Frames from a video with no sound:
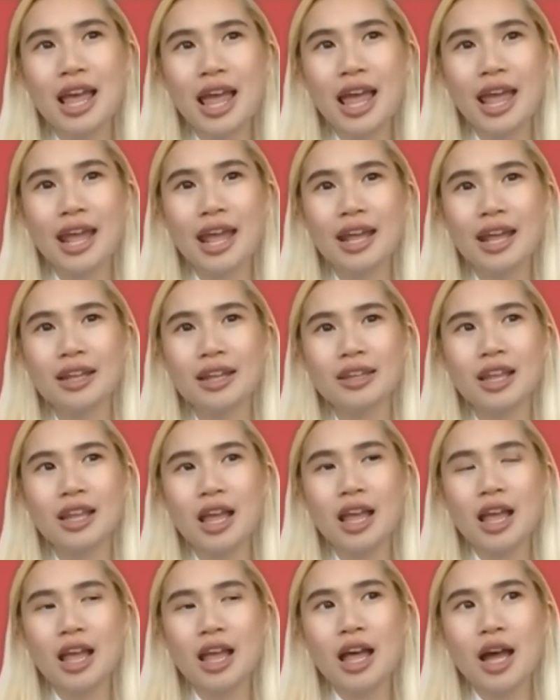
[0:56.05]
And
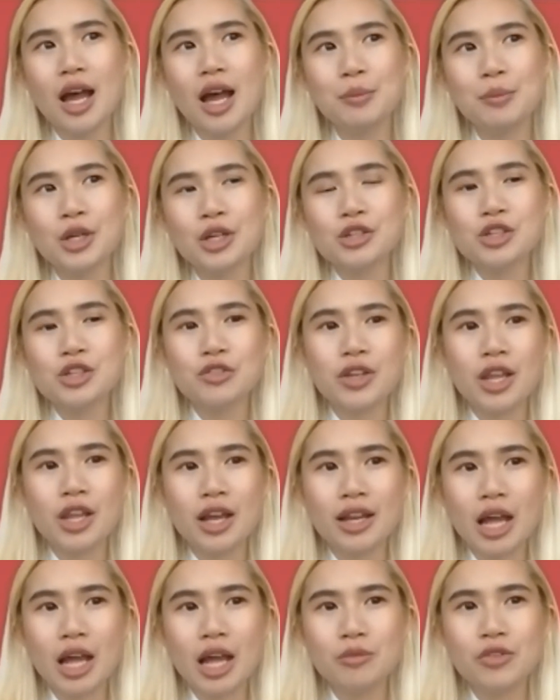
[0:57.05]
because of
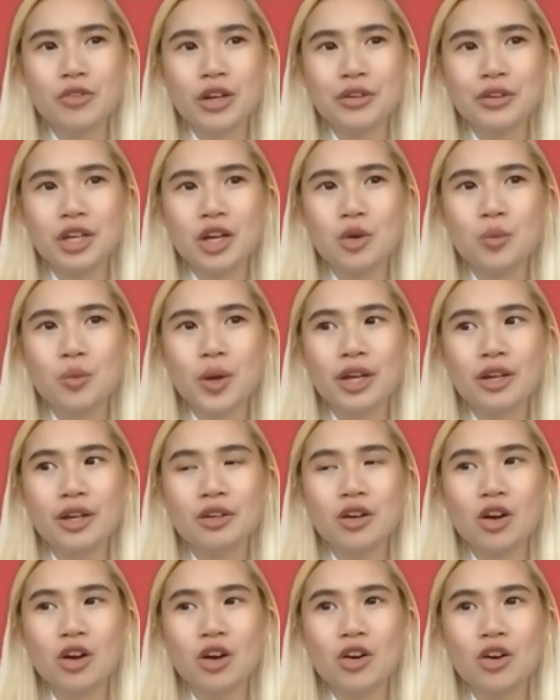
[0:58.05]
that, I'm very
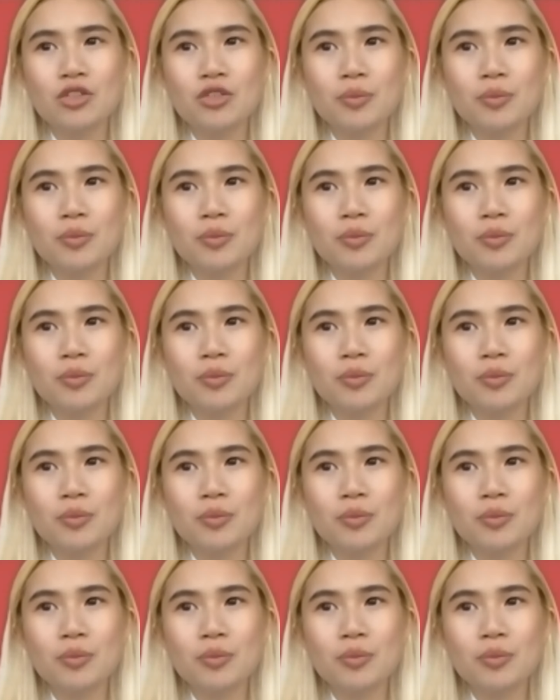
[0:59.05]
aware of